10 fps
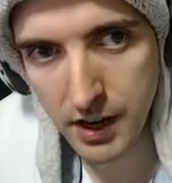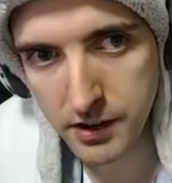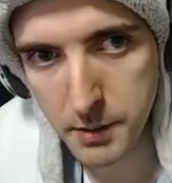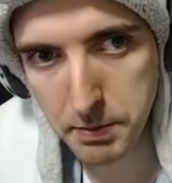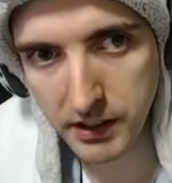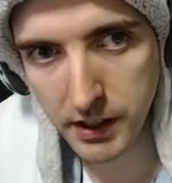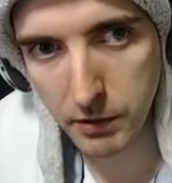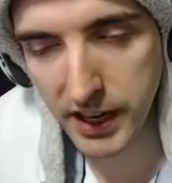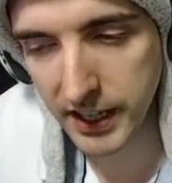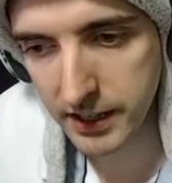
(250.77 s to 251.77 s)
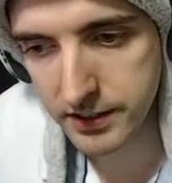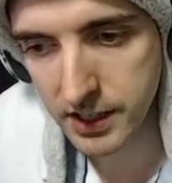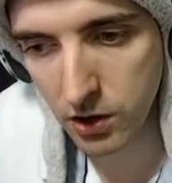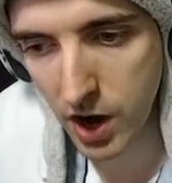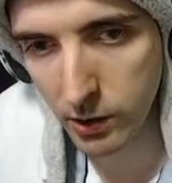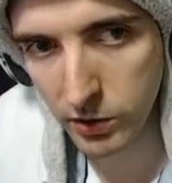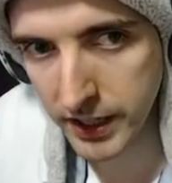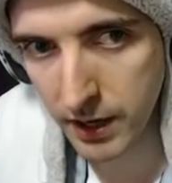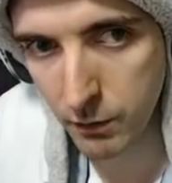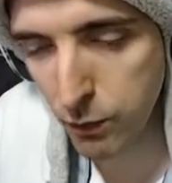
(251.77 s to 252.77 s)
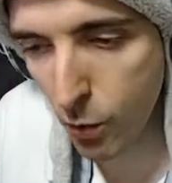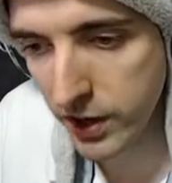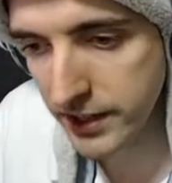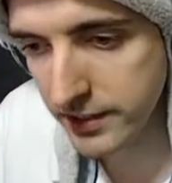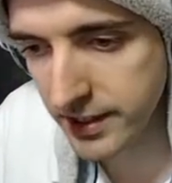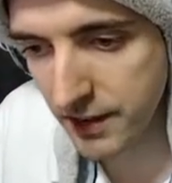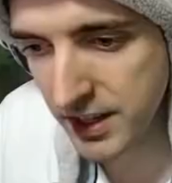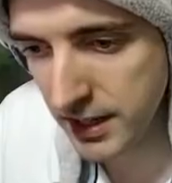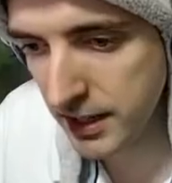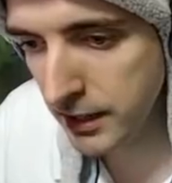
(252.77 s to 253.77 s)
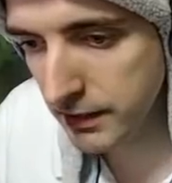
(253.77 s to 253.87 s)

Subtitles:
Typically, when I get a tier, I only get 40 to 70